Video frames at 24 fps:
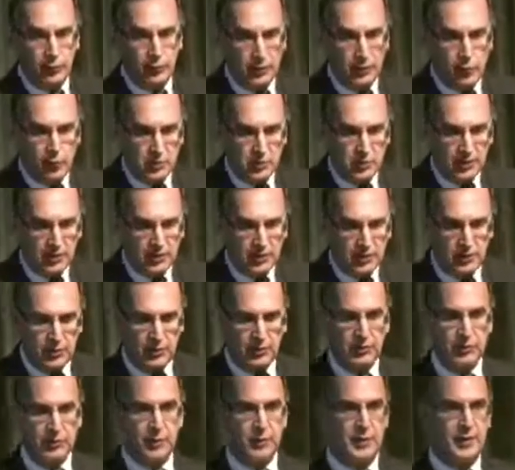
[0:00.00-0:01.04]
from which they took
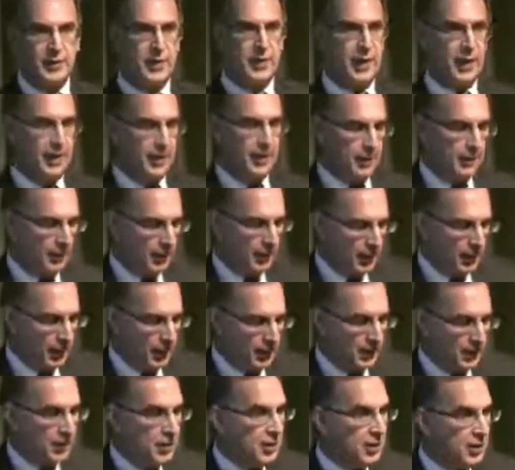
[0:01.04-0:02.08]
their survey data, the